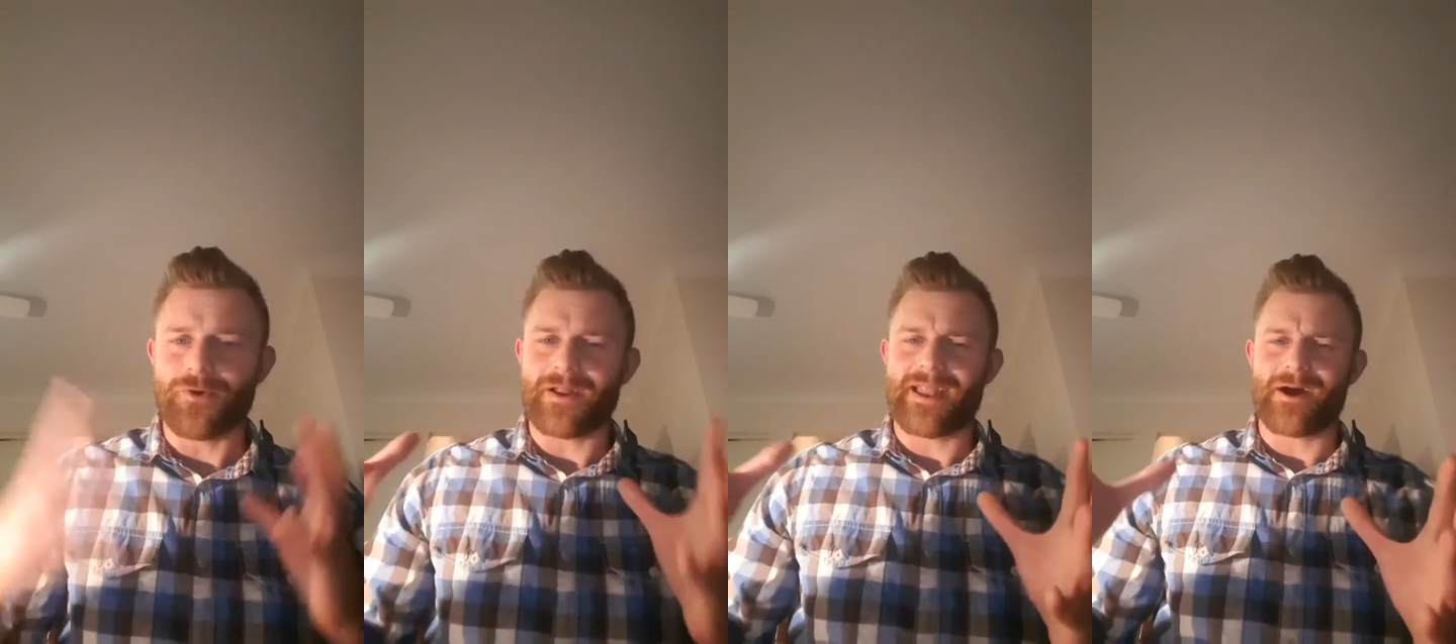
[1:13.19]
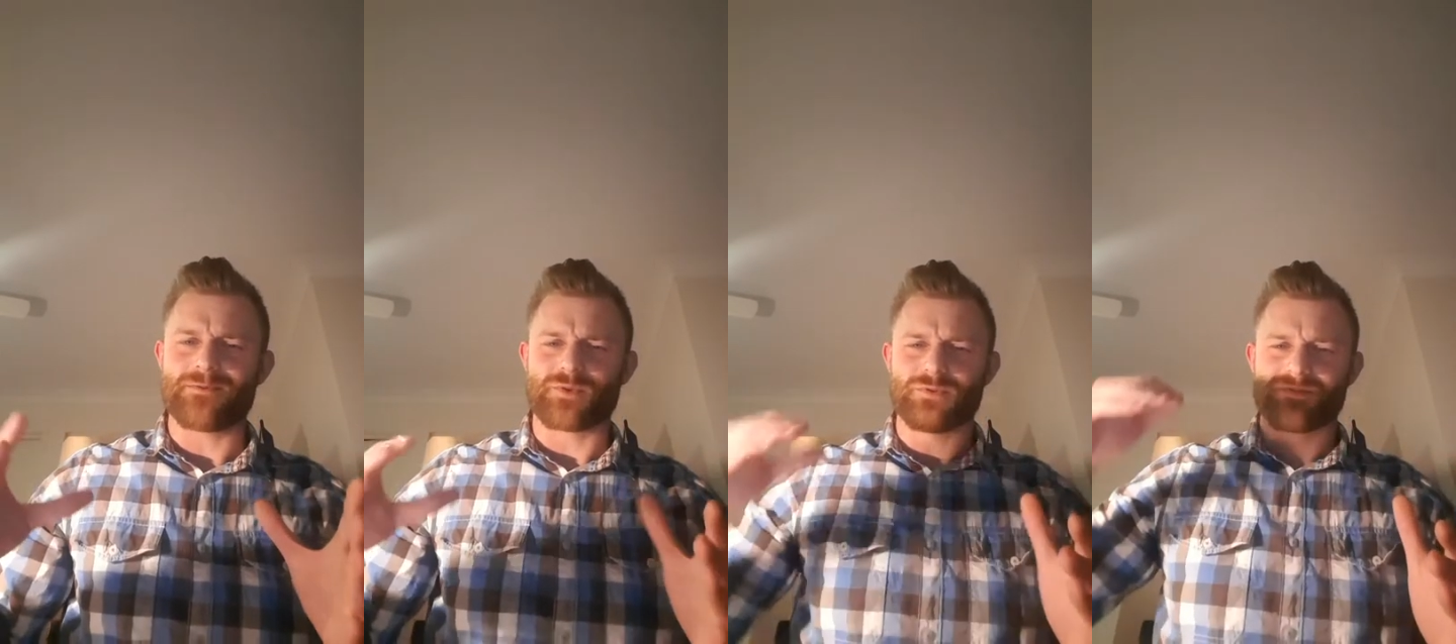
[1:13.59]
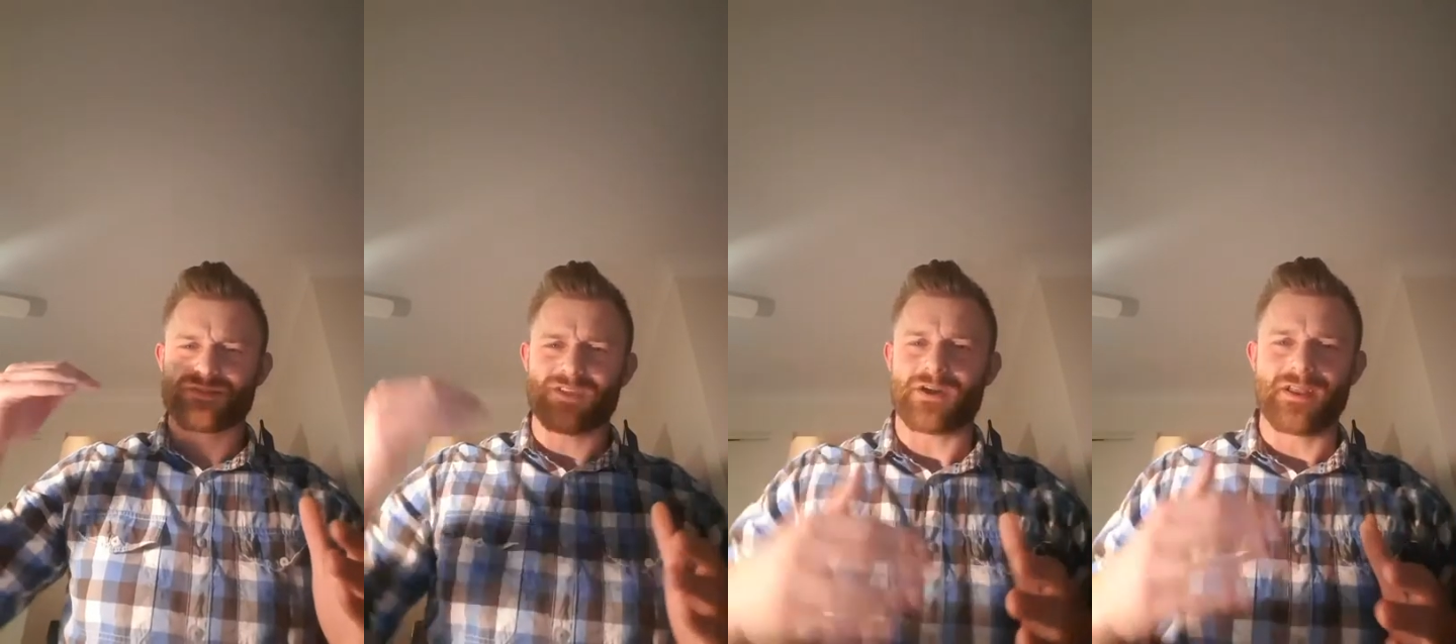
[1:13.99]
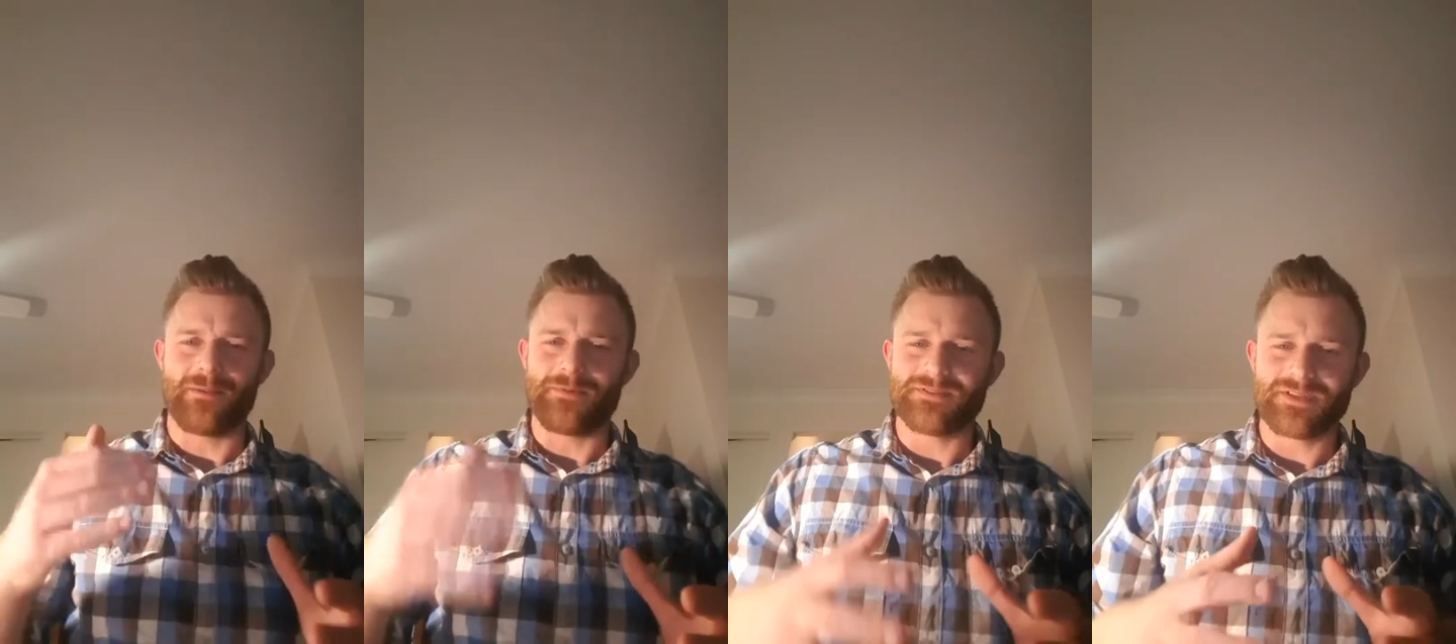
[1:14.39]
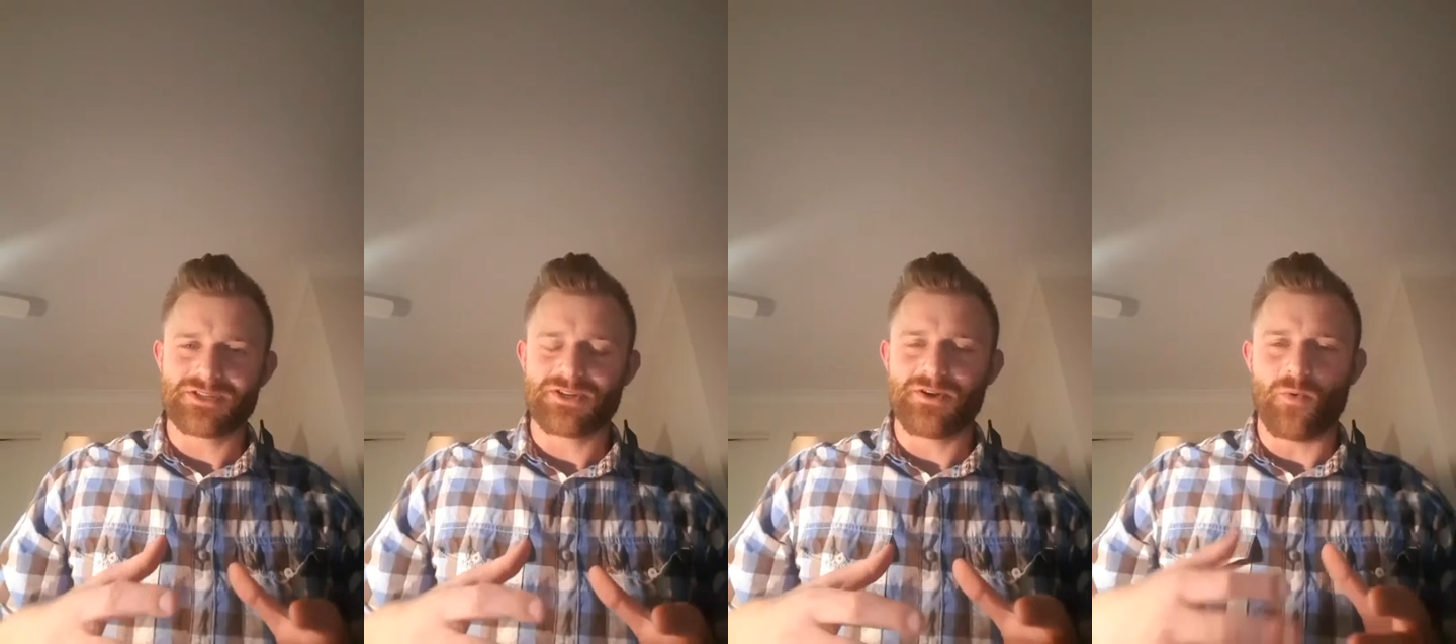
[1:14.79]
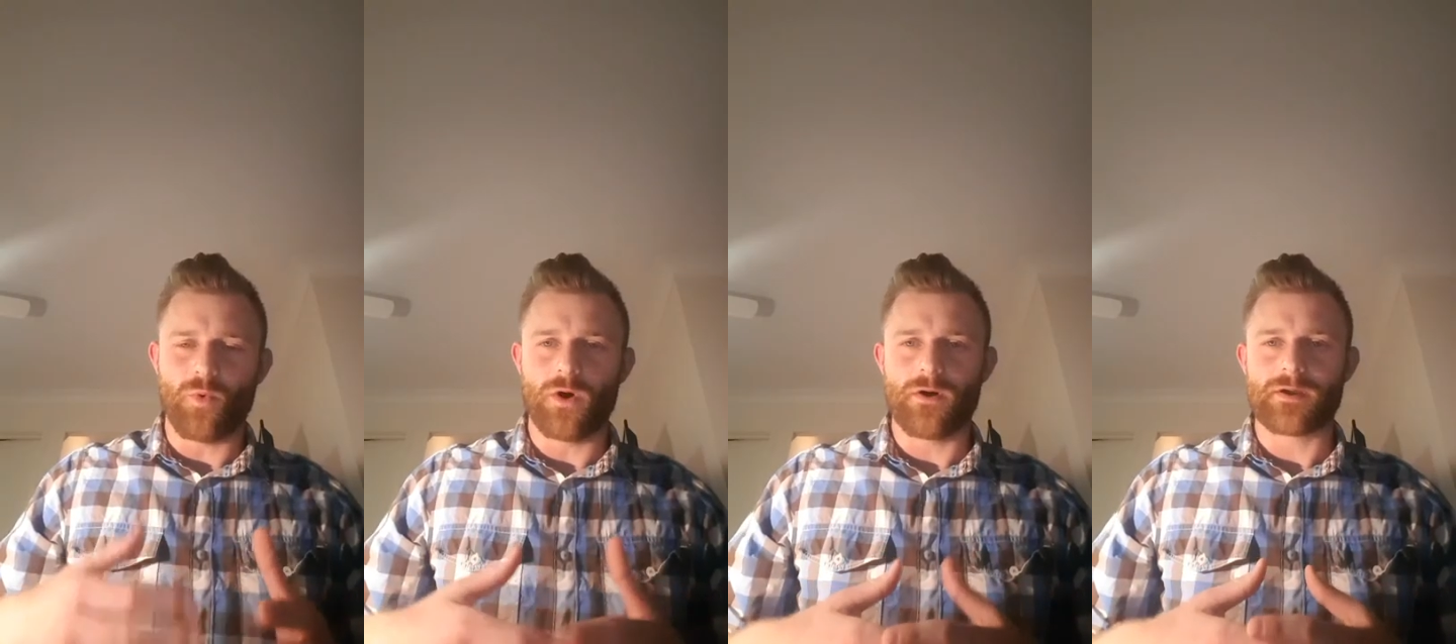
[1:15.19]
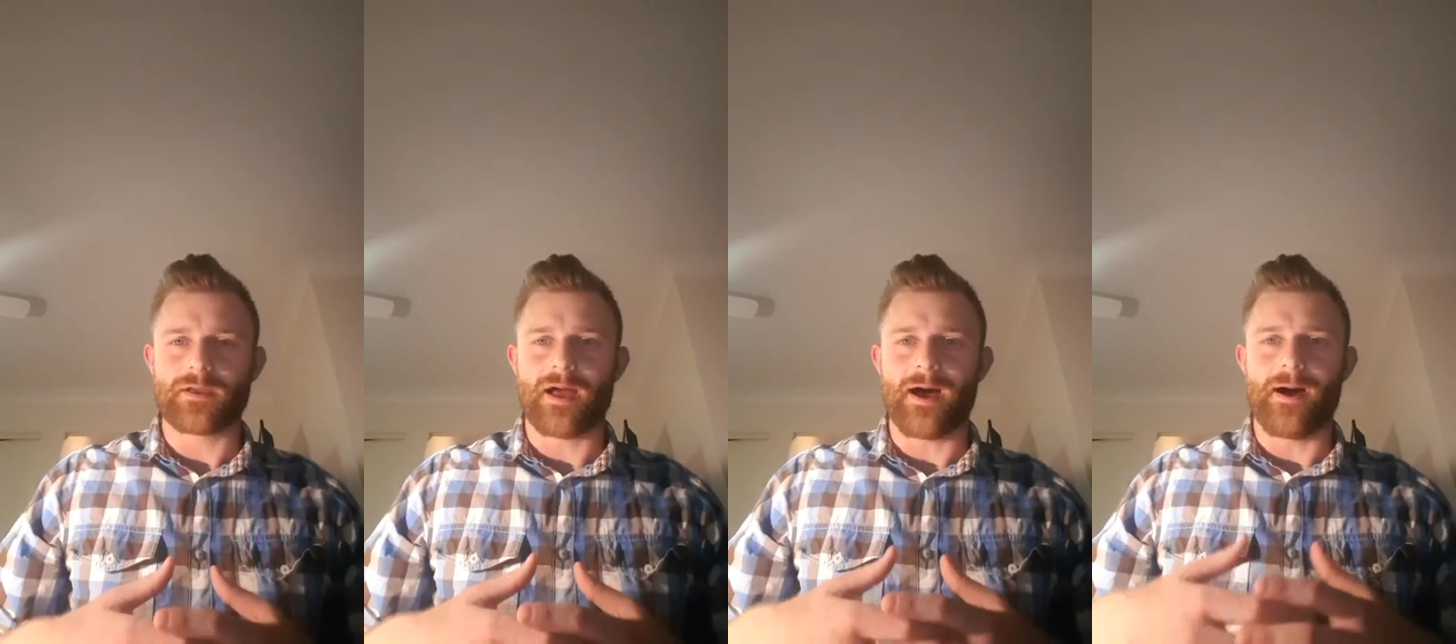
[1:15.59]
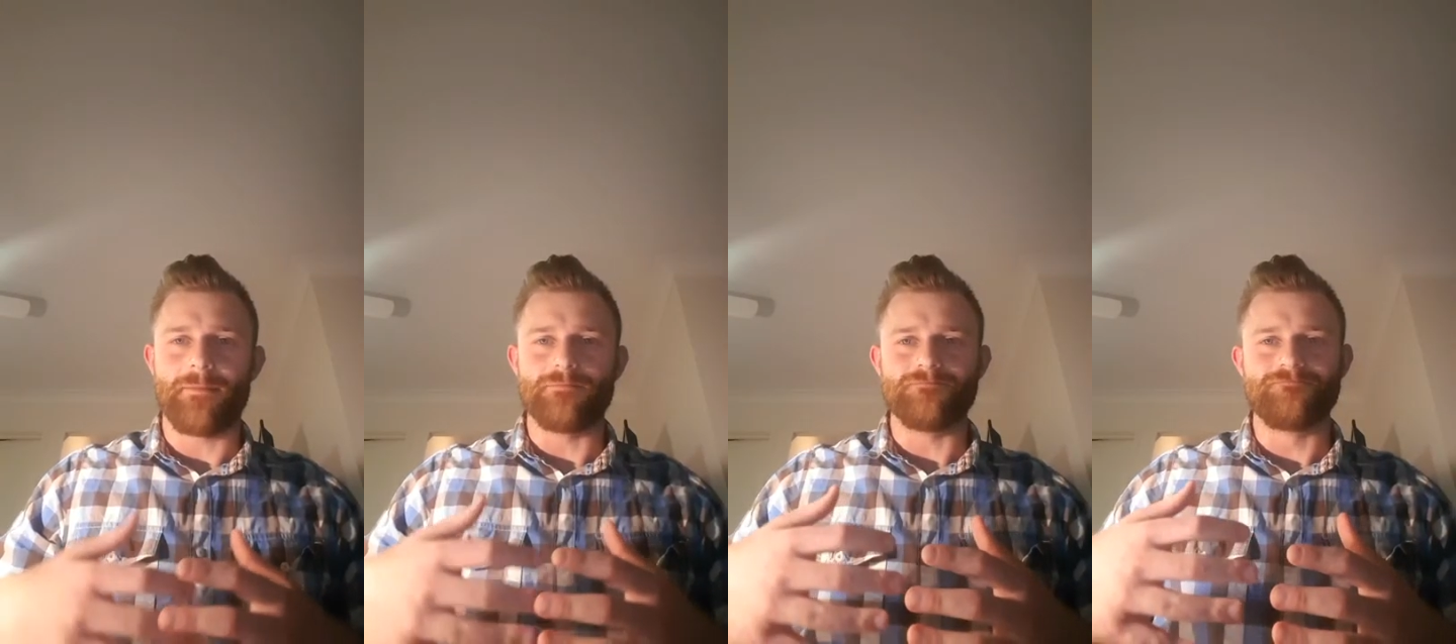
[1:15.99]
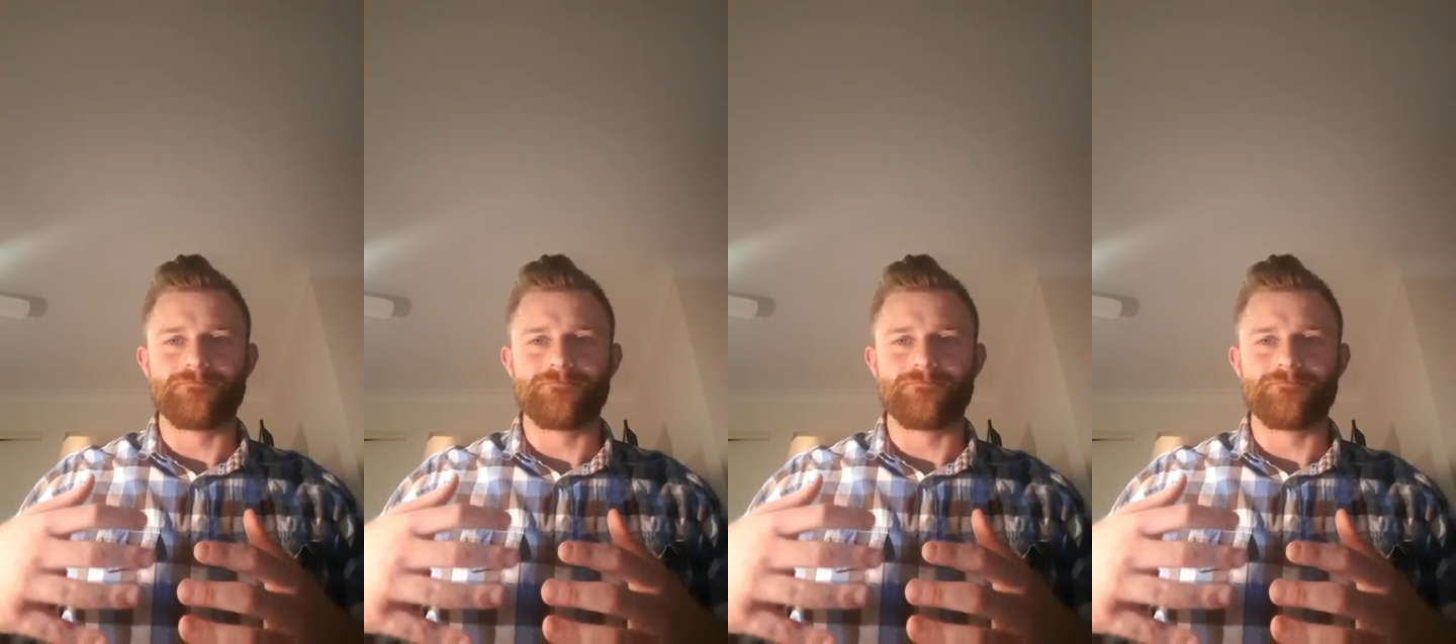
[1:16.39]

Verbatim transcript: Right now, I'm sort of stuck in a position at work, um,